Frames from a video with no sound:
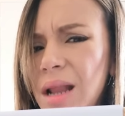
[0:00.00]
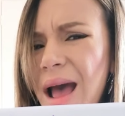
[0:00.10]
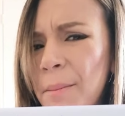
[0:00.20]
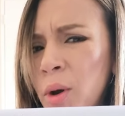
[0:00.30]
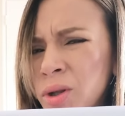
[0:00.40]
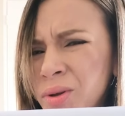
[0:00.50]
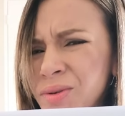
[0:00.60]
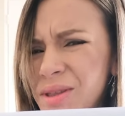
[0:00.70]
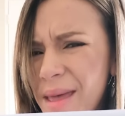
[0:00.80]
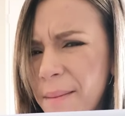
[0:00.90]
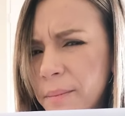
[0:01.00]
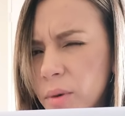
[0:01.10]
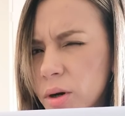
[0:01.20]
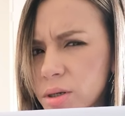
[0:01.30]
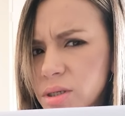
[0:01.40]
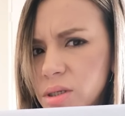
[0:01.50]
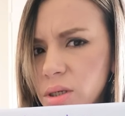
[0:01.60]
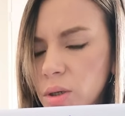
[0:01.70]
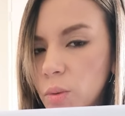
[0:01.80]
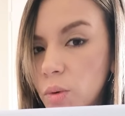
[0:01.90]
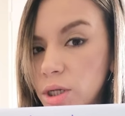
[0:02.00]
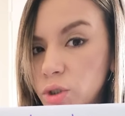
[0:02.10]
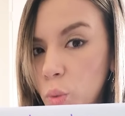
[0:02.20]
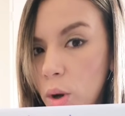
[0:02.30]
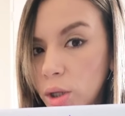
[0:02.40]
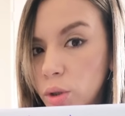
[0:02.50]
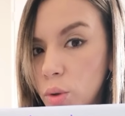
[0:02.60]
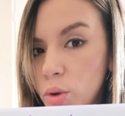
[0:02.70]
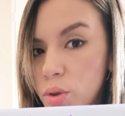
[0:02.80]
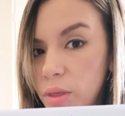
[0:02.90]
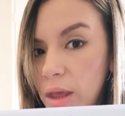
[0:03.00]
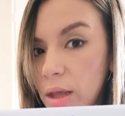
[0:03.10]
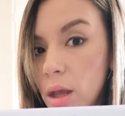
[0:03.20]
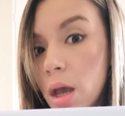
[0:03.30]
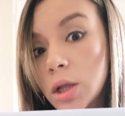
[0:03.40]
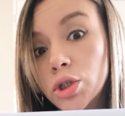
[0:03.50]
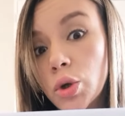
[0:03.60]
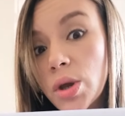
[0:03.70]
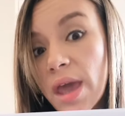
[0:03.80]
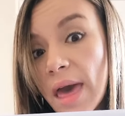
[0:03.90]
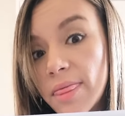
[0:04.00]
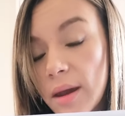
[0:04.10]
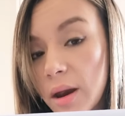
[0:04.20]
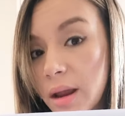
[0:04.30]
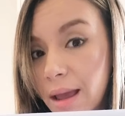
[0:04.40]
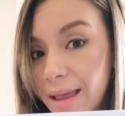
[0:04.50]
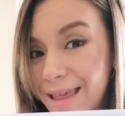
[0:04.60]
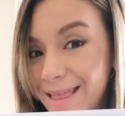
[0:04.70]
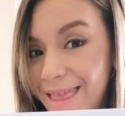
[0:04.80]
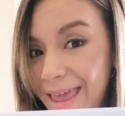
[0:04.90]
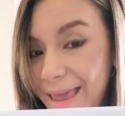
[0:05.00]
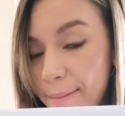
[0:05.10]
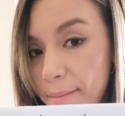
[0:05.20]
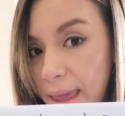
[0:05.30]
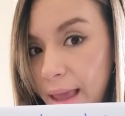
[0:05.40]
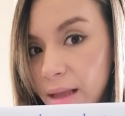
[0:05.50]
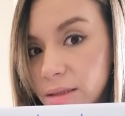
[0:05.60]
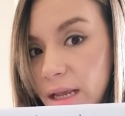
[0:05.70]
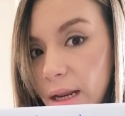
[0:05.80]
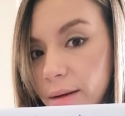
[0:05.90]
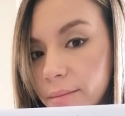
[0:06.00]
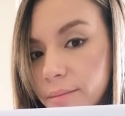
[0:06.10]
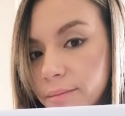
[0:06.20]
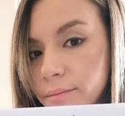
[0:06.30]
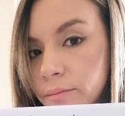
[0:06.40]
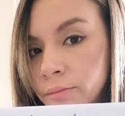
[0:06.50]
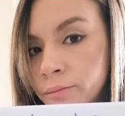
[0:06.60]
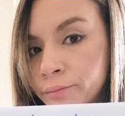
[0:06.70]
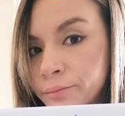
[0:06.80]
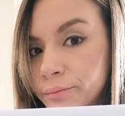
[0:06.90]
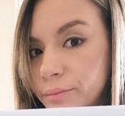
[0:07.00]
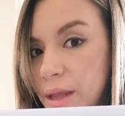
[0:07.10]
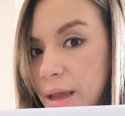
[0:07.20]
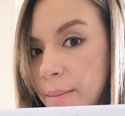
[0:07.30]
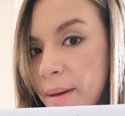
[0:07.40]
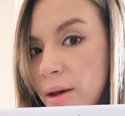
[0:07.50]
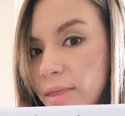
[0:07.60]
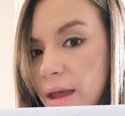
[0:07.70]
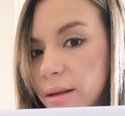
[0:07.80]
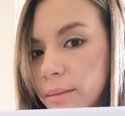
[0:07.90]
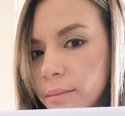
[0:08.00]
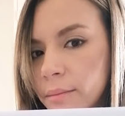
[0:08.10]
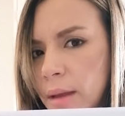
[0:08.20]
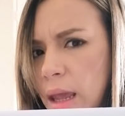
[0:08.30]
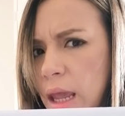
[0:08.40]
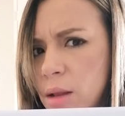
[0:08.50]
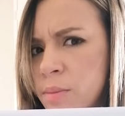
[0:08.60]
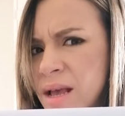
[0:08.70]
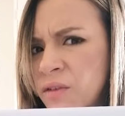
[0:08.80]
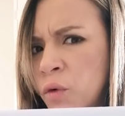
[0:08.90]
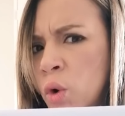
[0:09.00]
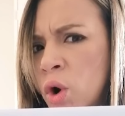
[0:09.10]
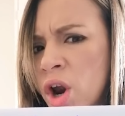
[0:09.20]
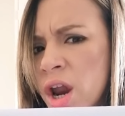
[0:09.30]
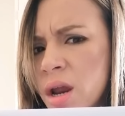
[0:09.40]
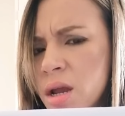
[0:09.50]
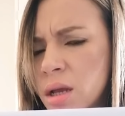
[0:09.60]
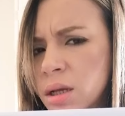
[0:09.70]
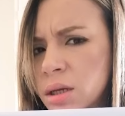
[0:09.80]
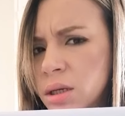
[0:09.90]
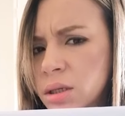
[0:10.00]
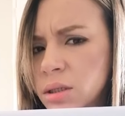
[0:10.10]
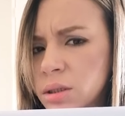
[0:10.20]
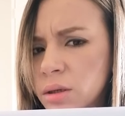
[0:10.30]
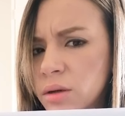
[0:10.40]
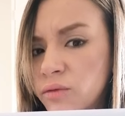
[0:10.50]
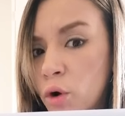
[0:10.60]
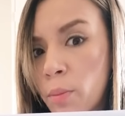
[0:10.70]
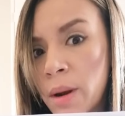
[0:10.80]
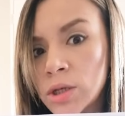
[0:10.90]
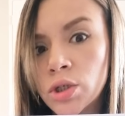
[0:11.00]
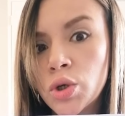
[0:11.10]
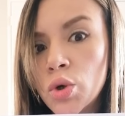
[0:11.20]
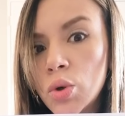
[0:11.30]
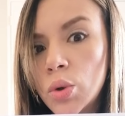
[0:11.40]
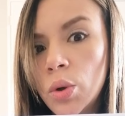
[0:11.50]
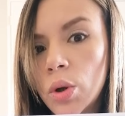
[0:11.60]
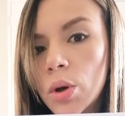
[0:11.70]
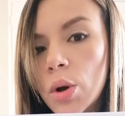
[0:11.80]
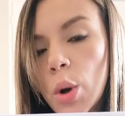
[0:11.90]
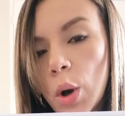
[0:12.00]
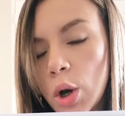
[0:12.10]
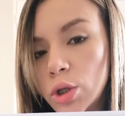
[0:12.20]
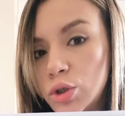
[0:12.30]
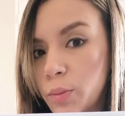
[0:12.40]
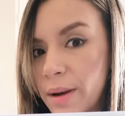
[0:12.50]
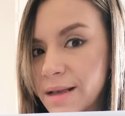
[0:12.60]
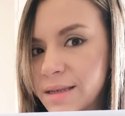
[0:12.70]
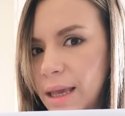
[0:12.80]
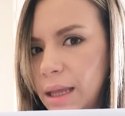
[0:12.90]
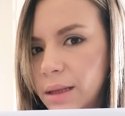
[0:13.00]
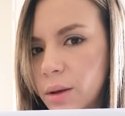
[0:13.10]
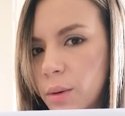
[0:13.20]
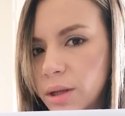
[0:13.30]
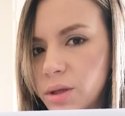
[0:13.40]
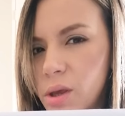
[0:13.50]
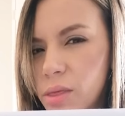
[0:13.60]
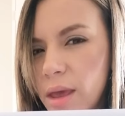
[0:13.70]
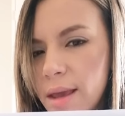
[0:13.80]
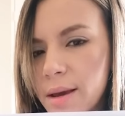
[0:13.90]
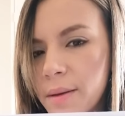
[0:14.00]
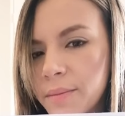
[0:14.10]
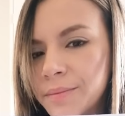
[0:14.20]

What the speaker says: Among those numbers, which one do you think together they make a 10? Think about that. 8 plus 4, 4 plus 2, or 2 plus 8. What do you think?